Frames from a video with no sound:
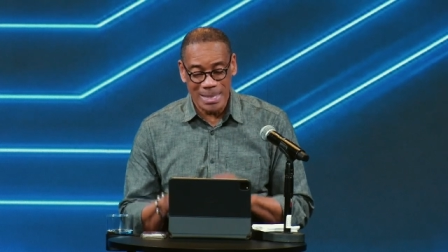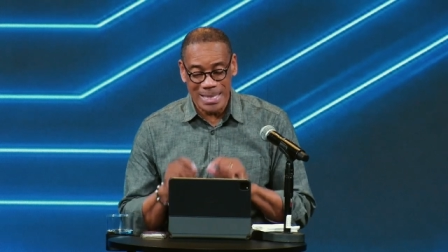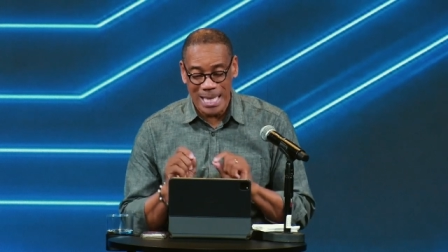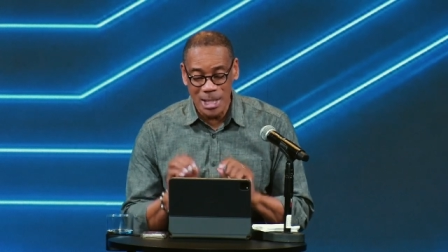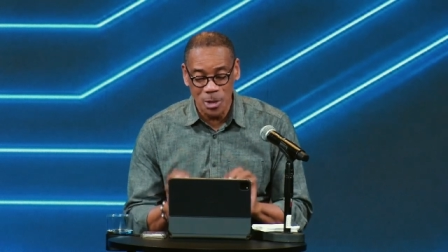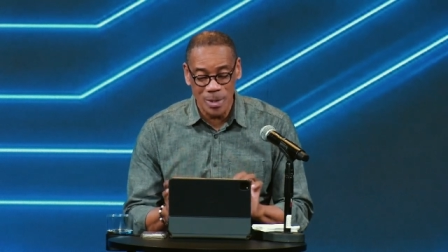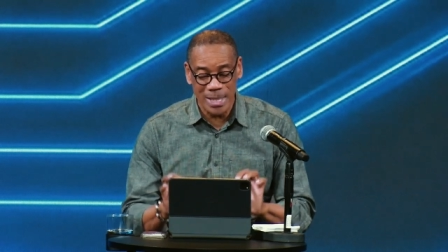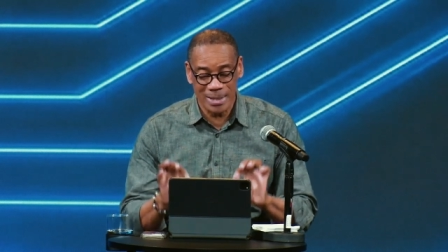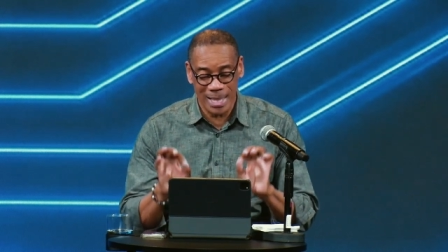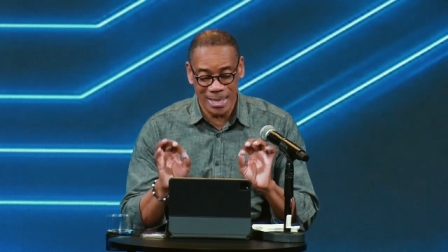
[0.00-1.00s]

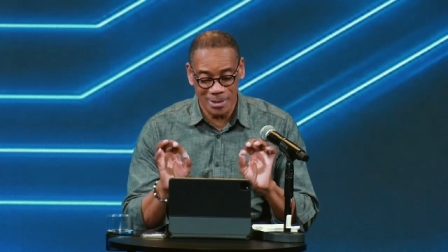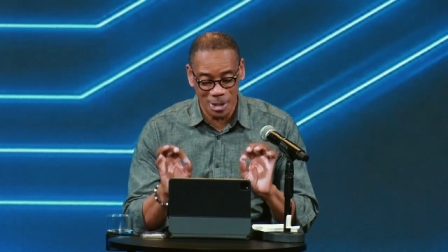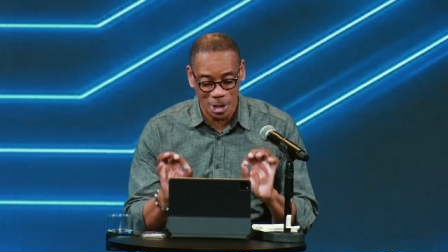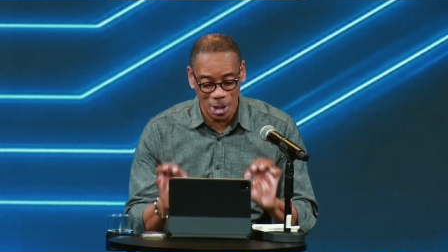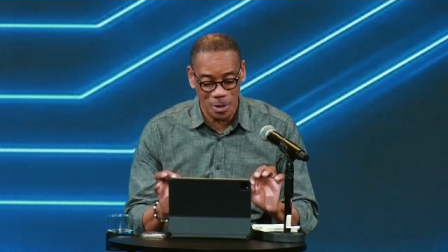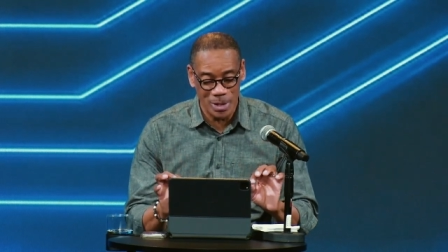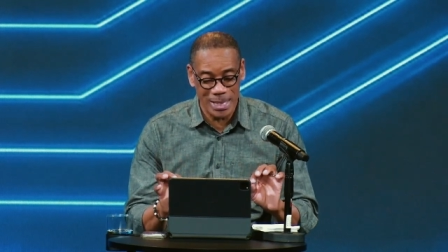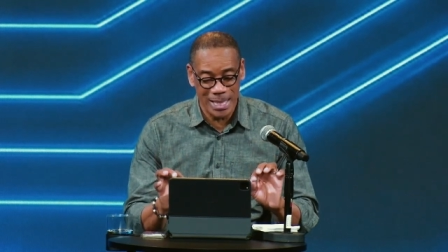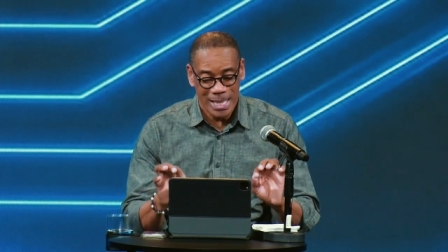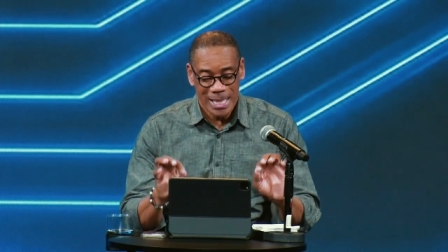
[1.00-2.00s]
tenderness and
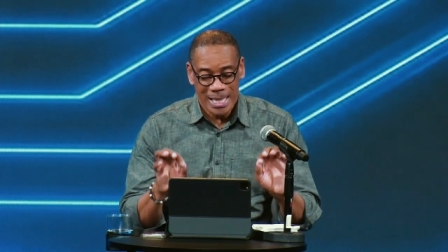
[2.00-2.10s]
security,